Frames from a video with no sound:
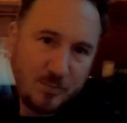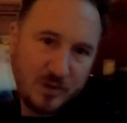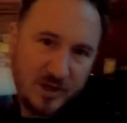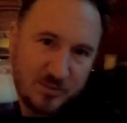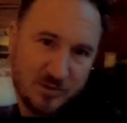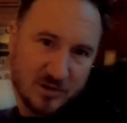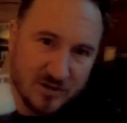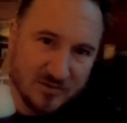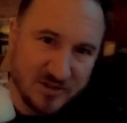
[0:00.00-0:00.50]

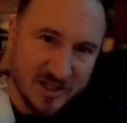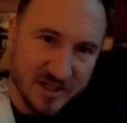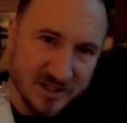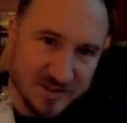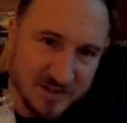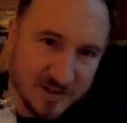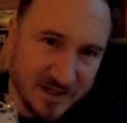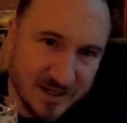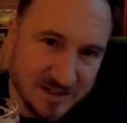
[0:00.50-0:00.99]
People of the
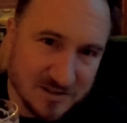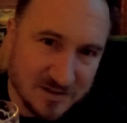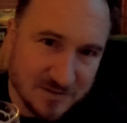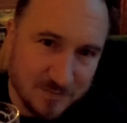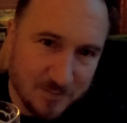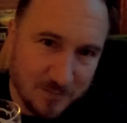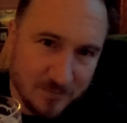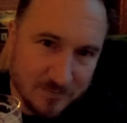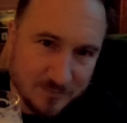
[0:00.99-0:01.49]
internet,
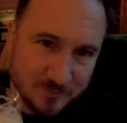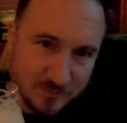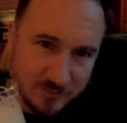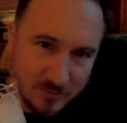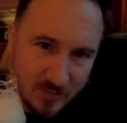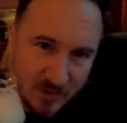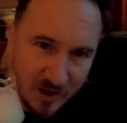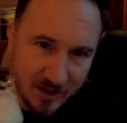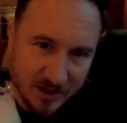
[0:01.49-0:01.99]

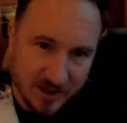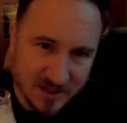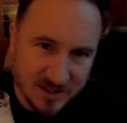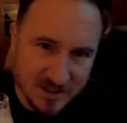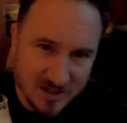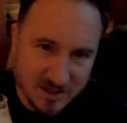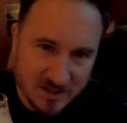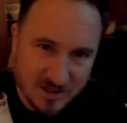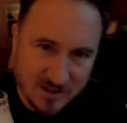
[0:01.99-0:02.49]
this
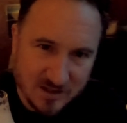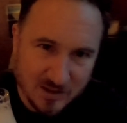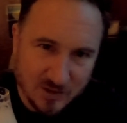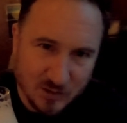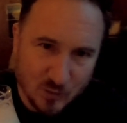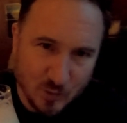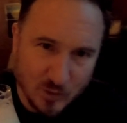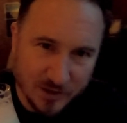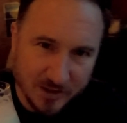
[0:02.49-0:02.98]
is
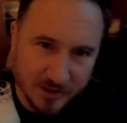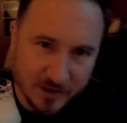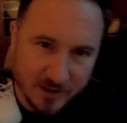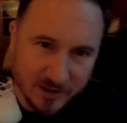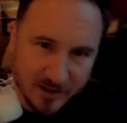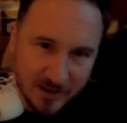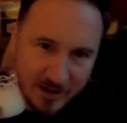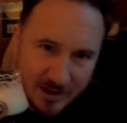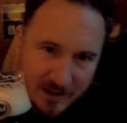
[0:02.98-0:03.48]
what a